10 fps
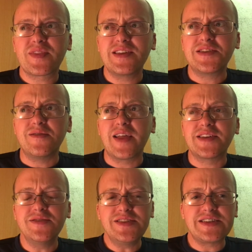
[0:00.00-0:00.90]
so
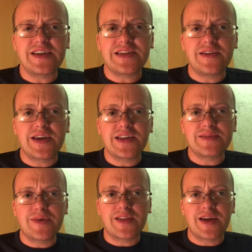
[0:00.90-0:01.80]
as soon as he sat down, he kind of
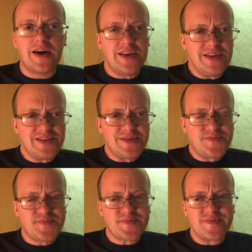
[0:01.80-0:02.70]
smelled like onions.
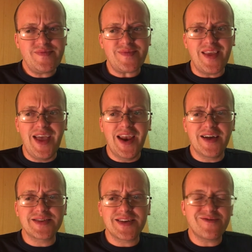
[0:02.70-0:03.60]
And
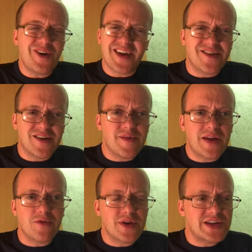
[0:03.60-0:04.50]
I was like, well, I don't know. I mean,
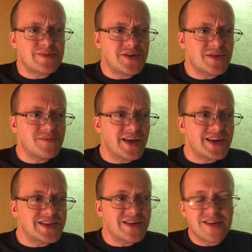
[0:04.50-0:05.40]
everyone kind of smells on
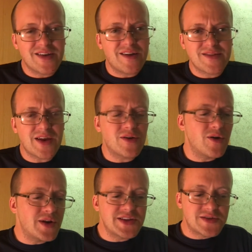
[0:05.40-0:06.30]
planes, and I don't
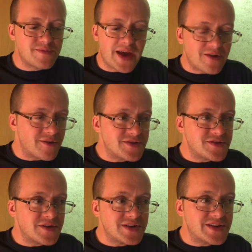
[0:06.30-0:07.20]
know what his background
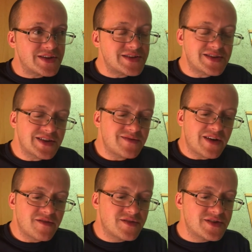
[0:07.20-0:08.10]
story is on this. It's like,
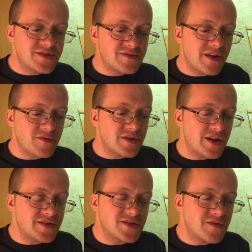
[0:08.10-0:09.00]
whatever. It's everyone.
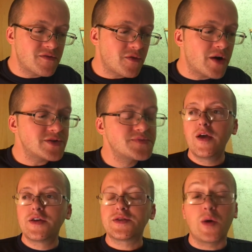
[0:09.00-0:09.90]
It's only for 4 hours.
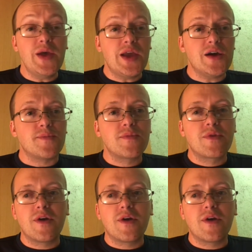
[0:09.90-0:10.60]
So I wake up.